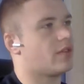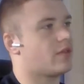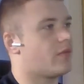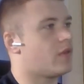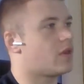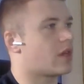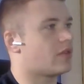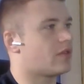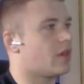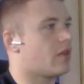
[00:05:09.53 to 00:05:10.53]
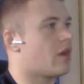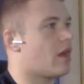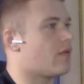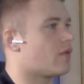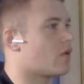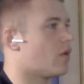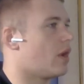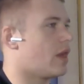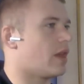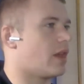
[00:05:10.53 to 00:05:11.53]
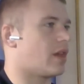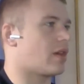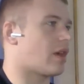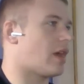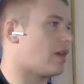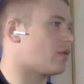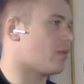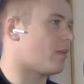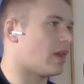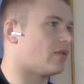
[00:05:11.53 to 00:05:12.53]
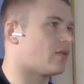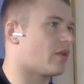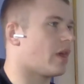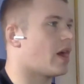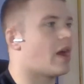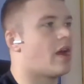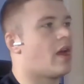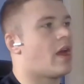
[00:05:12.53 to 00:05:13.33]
that's something to consider if you've got any like aches or pains or that.